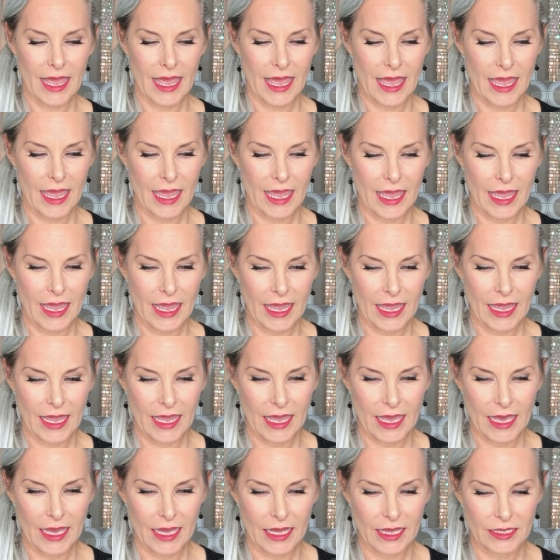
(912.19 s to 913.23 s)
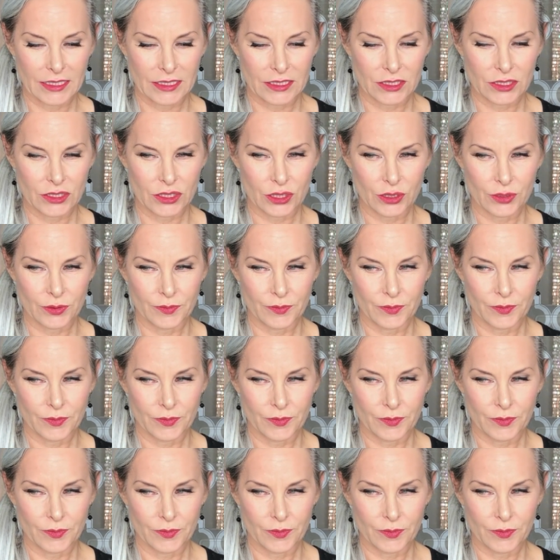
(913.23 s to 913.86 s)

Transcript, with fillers: and